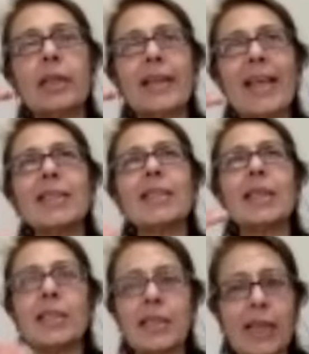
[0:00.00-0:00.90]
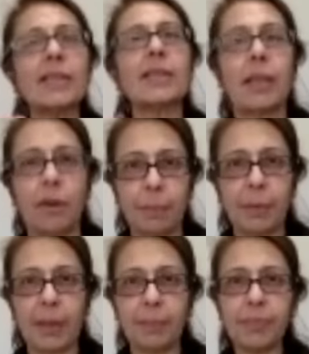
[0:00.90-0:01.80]
less intense
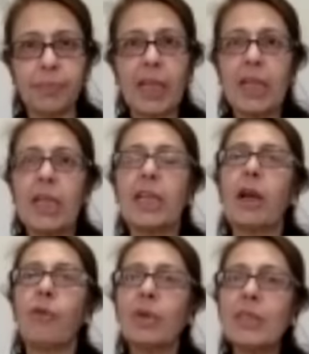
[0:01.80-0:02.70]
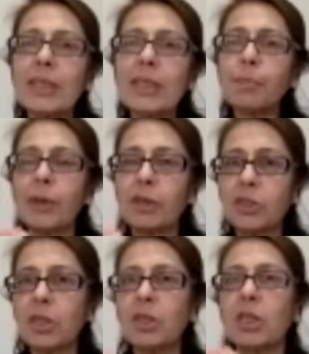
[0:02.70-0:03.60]
therapy. Now, once this
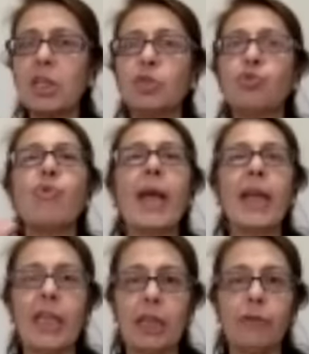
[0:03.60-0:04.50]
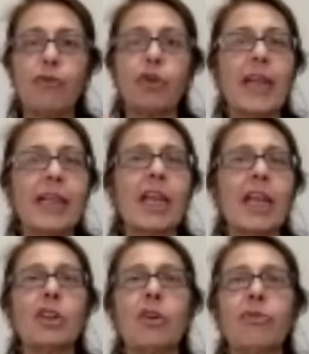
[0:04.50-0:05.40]
person is ready for that
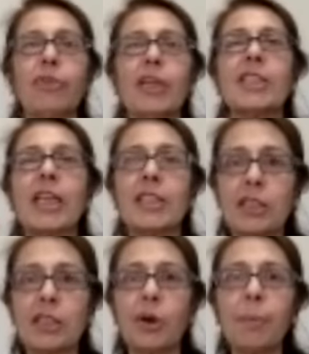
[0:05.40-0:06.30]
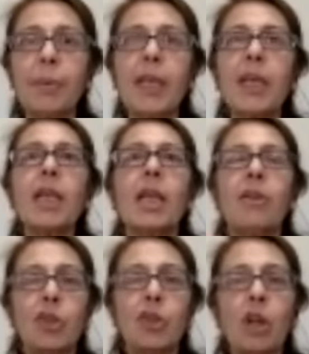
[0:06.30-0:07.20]
kind of intense therapy,
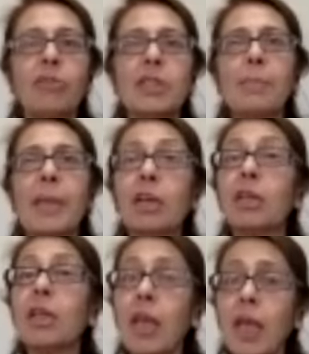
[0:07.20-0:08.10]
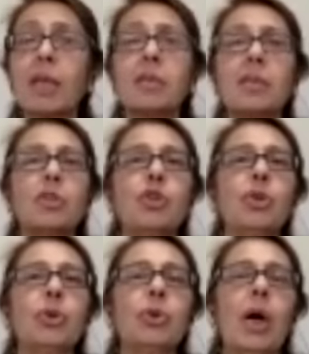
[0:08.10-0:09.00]
we always make a case
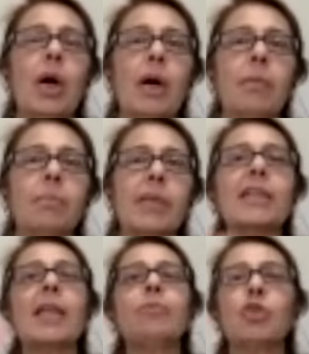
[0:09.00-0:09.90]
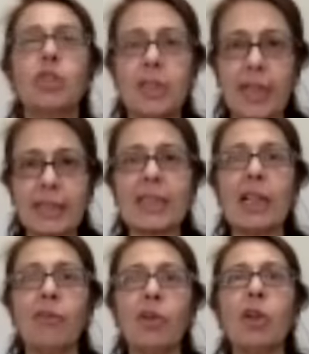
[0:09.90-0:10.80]
to um, get them to the next
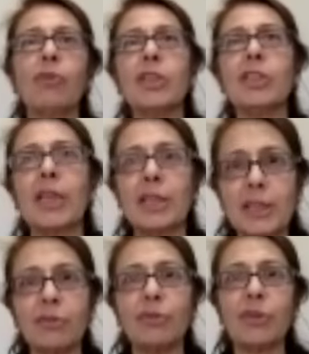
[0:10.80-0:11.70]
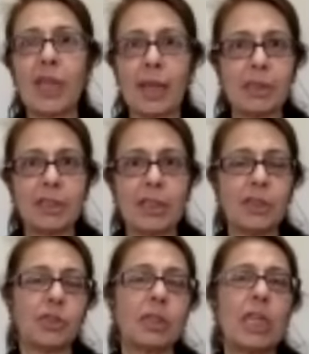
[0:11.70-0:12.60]
level of intensive
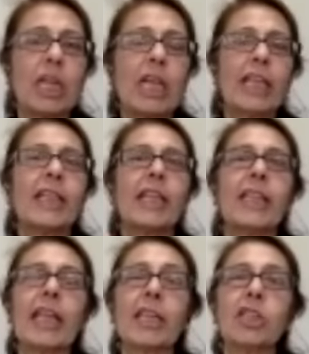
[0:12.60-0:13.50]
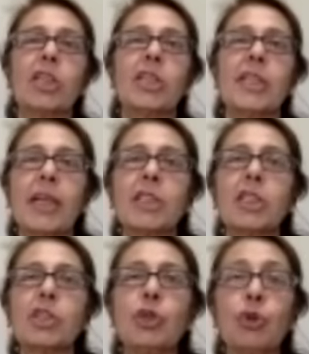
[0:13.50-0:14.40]
rehabilitation. And then they get the
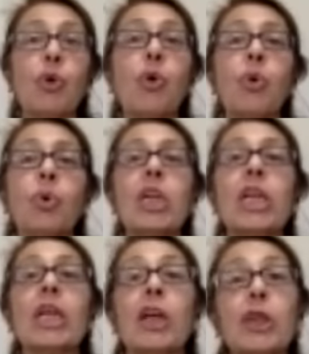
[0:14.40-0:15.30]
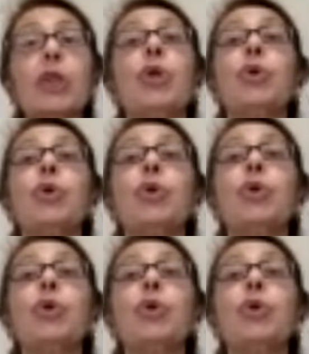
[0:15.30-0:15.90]
intense neuro acute